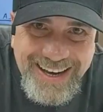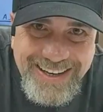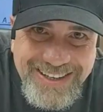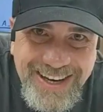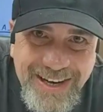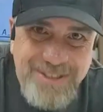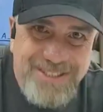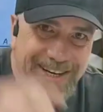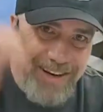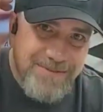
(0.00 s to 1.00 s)
comments
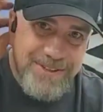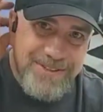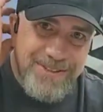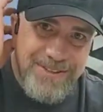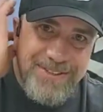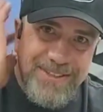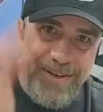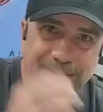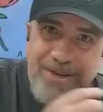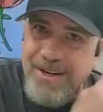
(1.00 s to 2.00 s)
got filtered.
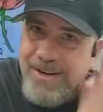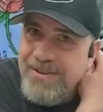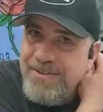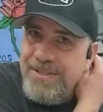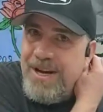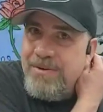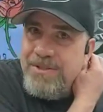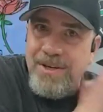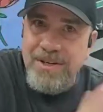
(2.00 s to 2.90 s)
There we go. Now we're talking.